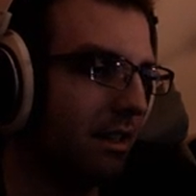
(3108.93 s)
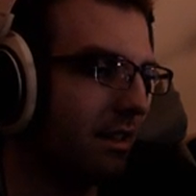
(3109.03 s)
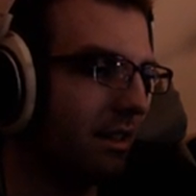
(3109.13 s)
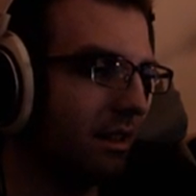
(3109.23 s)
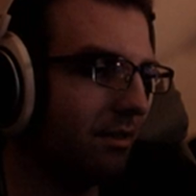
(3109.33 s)

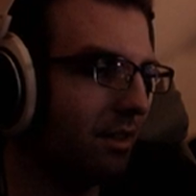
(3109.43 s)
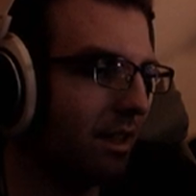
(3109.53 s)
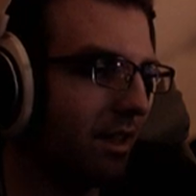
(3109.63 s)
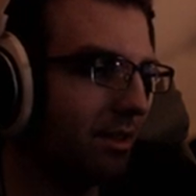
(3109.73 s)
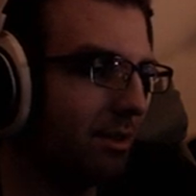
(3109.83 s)
They love their
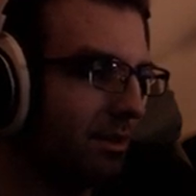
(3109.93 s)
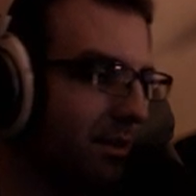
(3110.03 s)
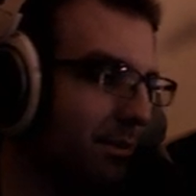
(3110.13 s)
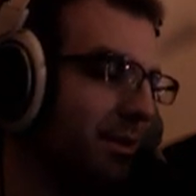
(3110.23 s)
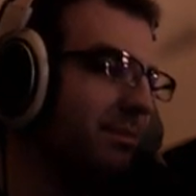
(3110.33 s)
high school
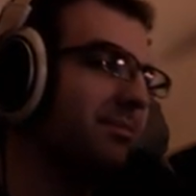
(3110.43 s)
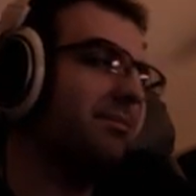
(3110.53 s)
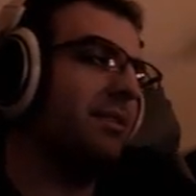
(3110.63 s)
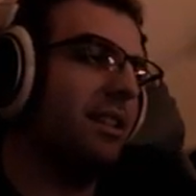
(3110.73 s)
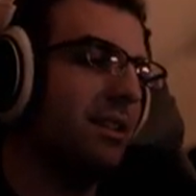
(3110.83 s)
though, man.
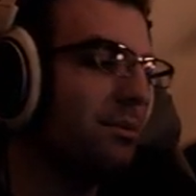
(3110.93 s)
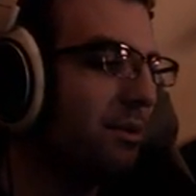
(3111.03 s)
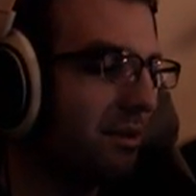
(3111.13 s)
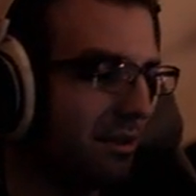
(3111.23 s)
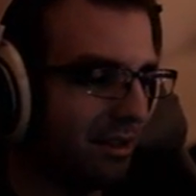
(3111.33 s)
I reach